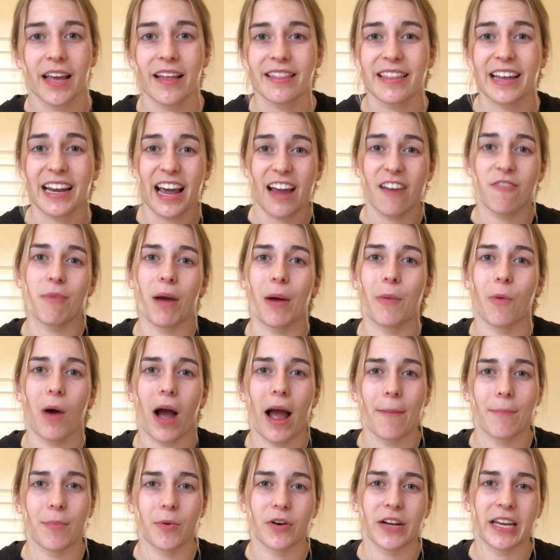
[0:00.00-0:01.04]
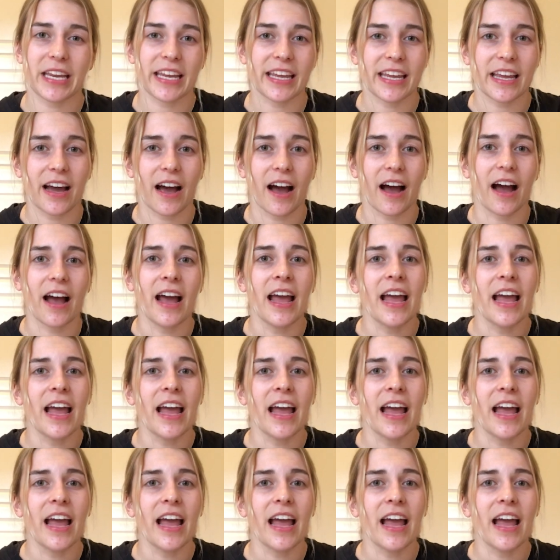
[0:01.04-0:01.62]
Then I have my whiteboard here.